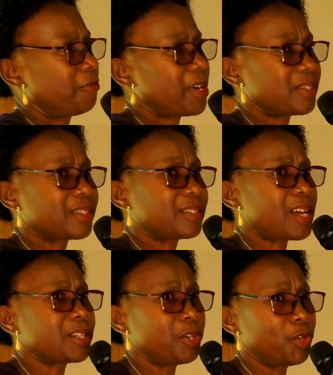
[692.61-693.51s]
First,
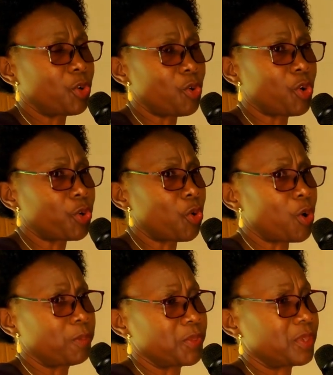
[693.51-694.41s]
start in your own
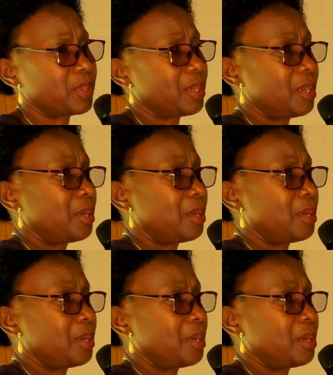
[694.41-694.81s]
homes.